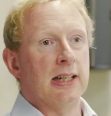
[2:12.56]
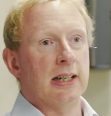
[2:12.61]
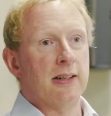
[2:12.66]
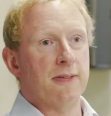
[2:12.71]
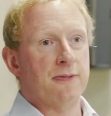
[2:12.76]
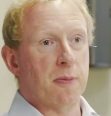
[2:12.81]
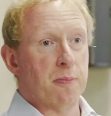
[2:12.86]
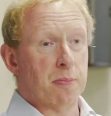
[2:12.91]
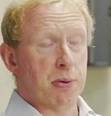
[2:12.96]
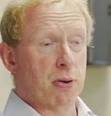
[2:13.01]

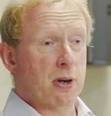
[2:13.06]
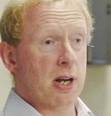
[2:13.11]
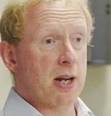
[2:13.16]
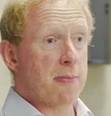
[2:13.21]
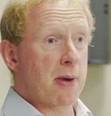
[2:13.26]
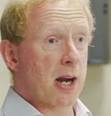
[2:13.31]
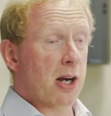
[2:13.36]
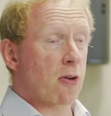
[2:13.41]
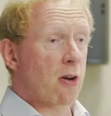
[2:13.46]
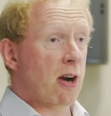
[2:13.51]
for
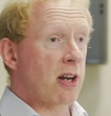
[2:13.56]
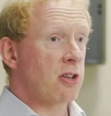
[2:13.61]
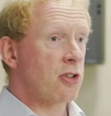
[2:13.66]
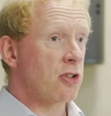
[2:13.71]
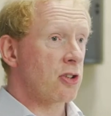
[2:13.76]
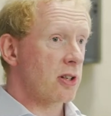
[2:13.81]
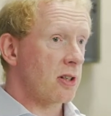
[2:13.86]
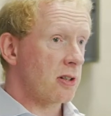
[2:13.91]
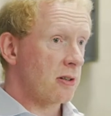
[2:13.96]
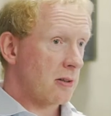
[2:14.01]

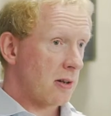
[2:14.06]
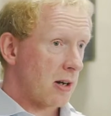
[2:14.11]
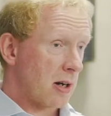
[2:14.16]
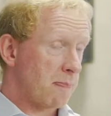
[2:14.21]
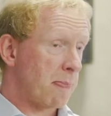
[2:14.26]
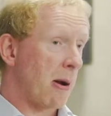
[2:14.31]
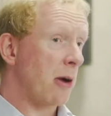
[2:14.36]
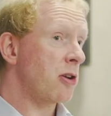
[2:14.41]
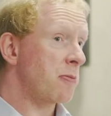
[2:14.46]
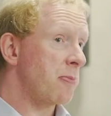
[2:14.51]
pre-migration
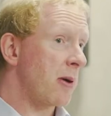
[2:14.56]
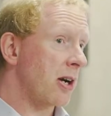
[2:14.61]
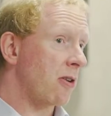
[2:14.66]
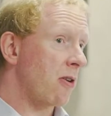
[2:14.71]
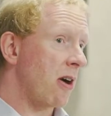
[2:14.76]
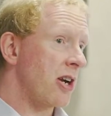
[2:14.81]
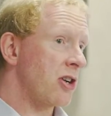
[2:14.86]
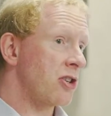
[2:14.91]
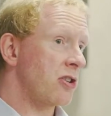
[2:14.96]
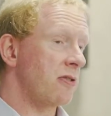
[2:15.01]
and
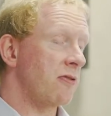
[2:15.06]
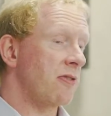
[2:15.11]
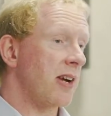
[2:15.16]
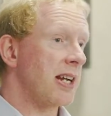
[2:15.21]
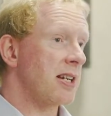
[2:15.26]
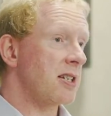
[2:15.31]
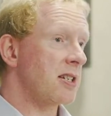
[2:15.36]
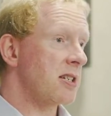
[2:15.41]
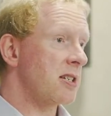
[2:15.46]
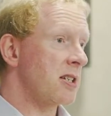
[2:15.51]
post-migration
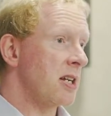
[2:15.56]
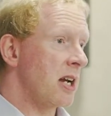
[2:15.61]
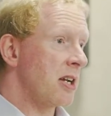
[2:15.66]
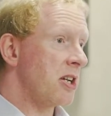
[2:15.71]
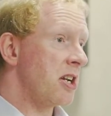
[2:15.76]
phases,